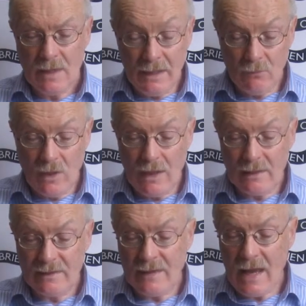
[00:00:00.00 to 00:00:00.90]

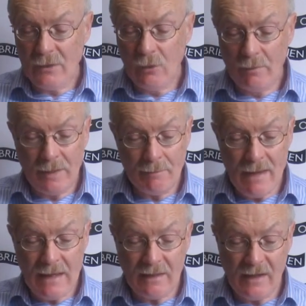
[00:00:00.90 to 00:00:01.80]
Meanwhile, the Tan who had been
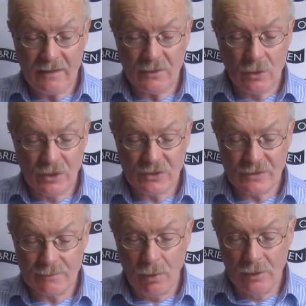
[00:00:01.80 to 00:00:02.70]
bayoneting the
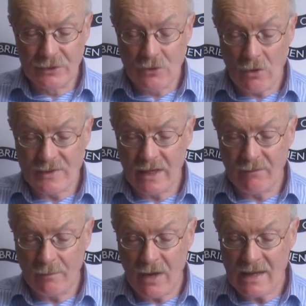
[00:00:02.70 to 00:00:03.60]
cushions pulled the drawers out
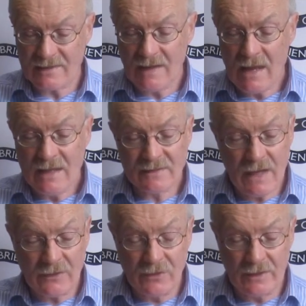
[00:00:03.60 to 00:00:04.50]
of a press,
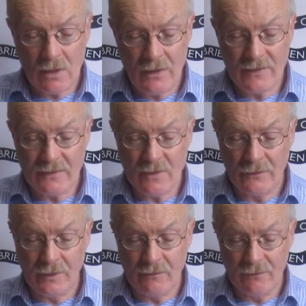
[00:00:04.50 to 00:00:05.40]
scattering the contents
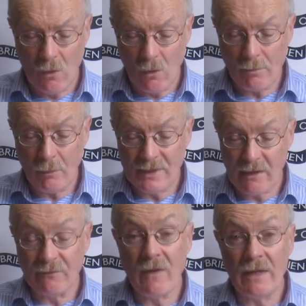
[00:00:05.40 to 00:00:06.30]
onto the floor, but
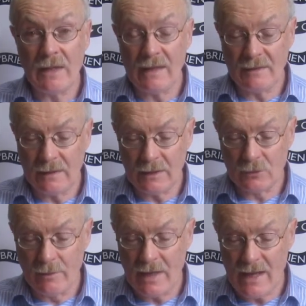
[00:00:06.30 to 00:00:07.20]
without finding anything
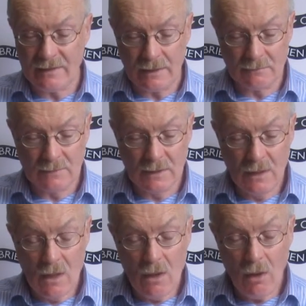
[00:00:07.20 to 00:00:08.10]
incriminating.
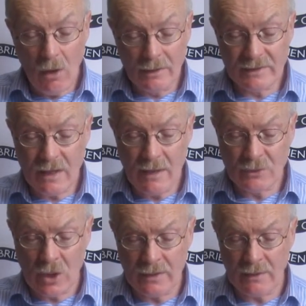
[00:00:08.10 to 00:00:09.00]
All the
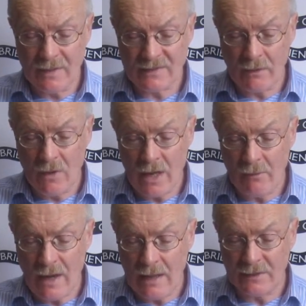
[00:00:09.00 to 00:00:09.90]
time Johnny and Mr.
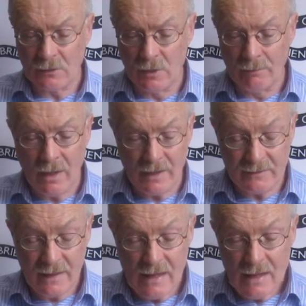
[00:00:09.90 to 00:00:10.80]
Ryan were held at
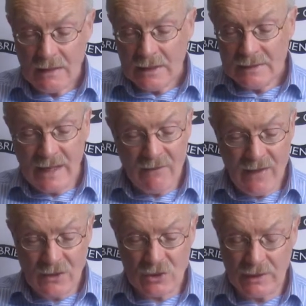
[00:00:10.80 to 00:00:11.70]
gunpoint. Then
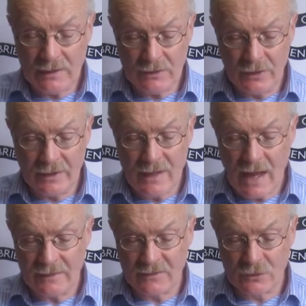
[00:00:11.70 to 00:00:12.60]
eventually, the other
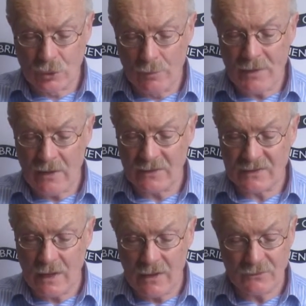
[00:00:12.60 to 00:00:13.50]
Tans trooped down the
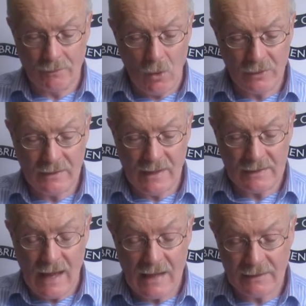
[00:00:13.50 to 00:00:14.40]
stairs, reporting
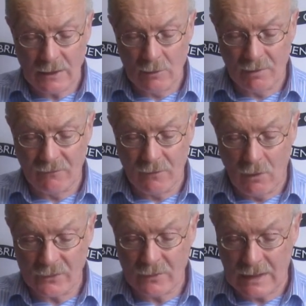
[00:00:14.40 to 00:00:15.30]
that the attic and upper
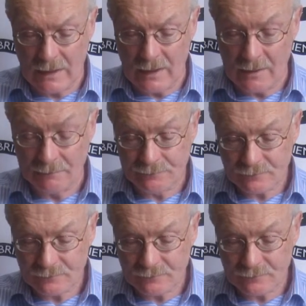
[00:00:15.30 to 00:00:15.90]
floors were clear.